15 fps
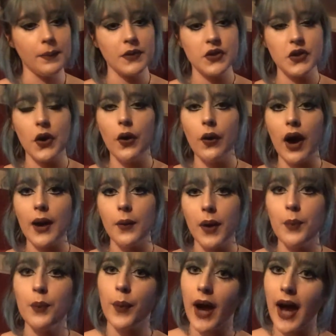So I
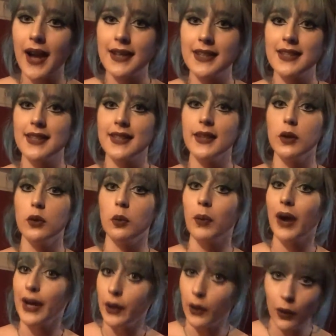went back to
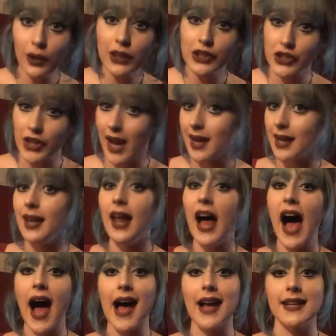my old channel
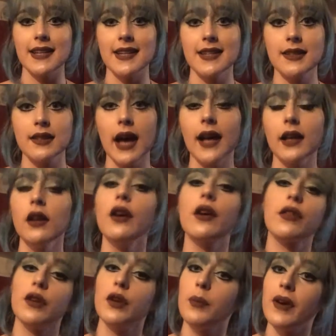and had a
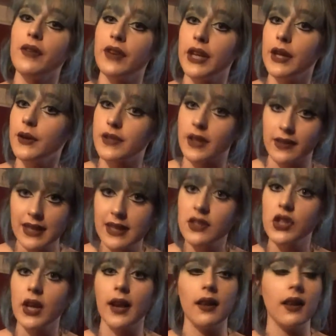look through my videos on
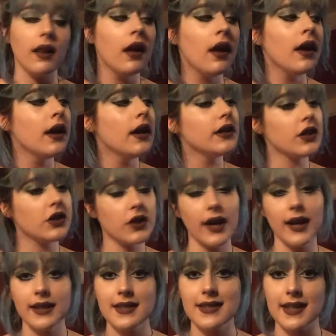this channel to
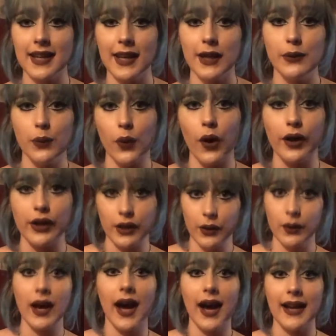try and see what
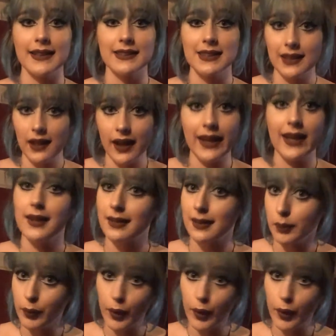you guys like the